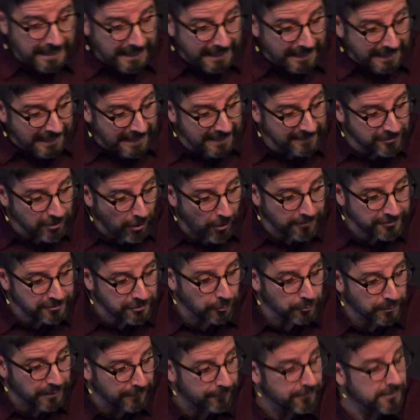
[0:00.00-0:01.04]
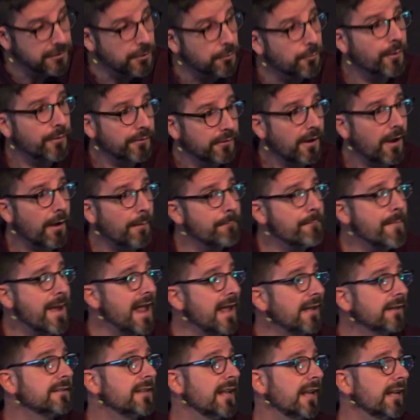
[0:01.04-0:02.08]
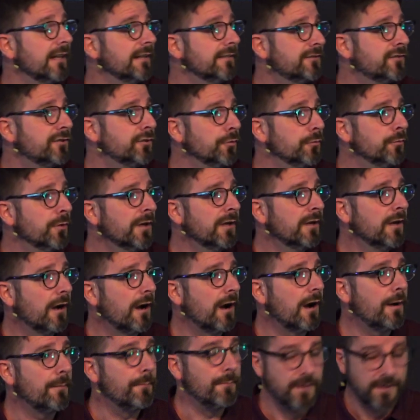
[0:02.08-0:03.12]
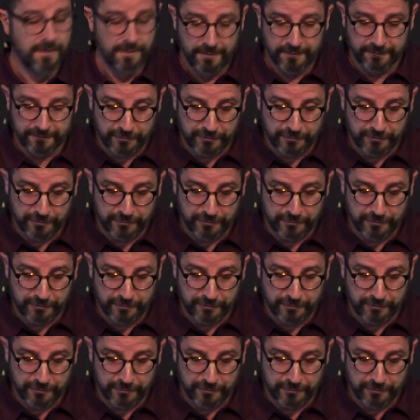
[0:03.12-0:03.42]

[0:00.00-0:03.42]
He's also given you a, a mandate to um,